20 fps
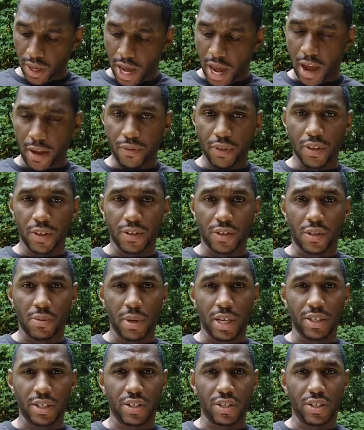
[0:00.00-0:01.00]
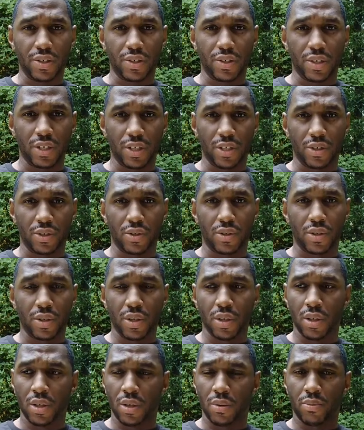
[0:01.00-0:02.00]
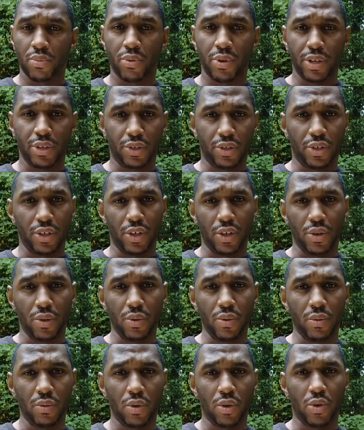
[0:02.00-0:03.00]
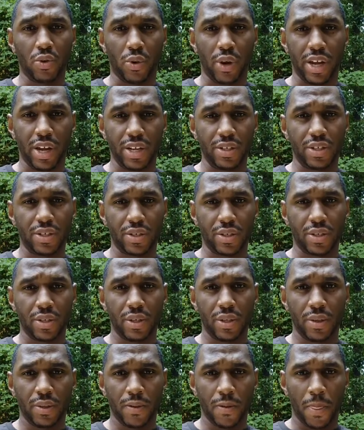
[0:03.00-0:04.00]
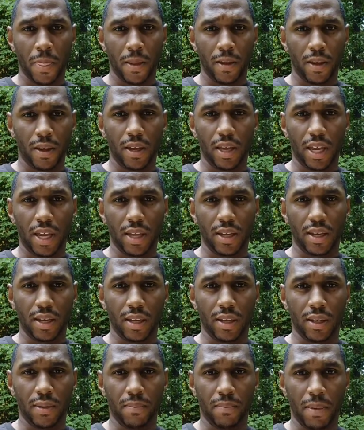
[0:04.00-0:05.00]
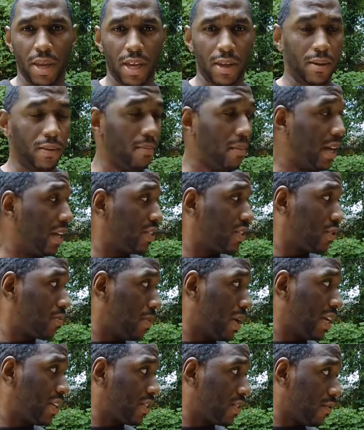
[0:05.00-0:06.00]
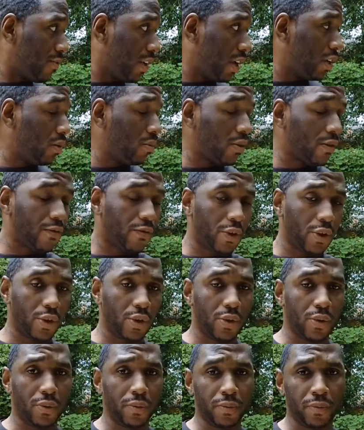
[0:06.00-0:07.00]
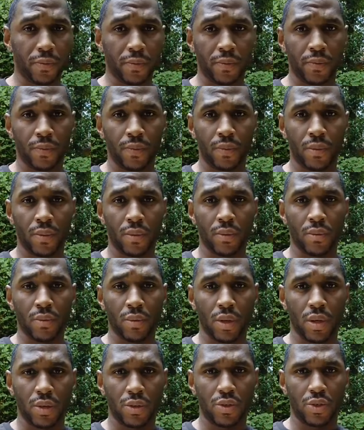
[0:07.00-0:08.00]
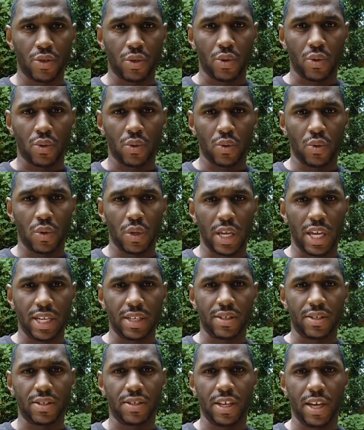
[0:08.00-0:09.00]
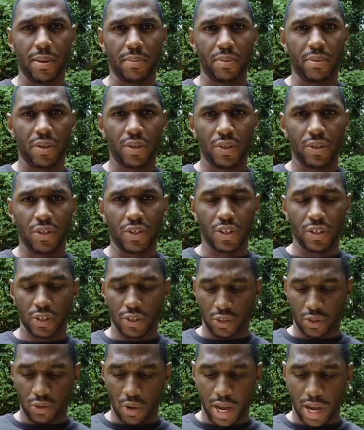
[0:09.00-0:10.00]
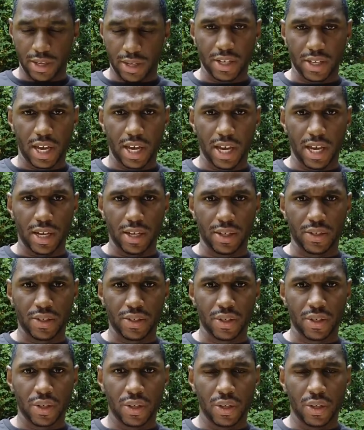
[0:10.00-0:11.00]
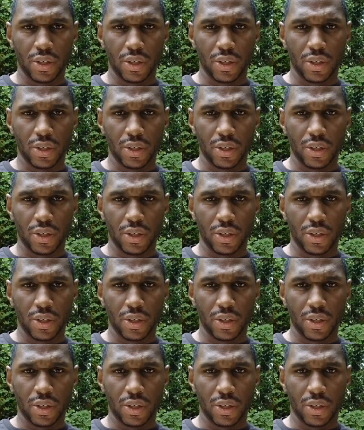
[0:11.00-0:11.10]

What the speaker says: after this message is preached to you, grace may make space available for you to accept Jesus Christ as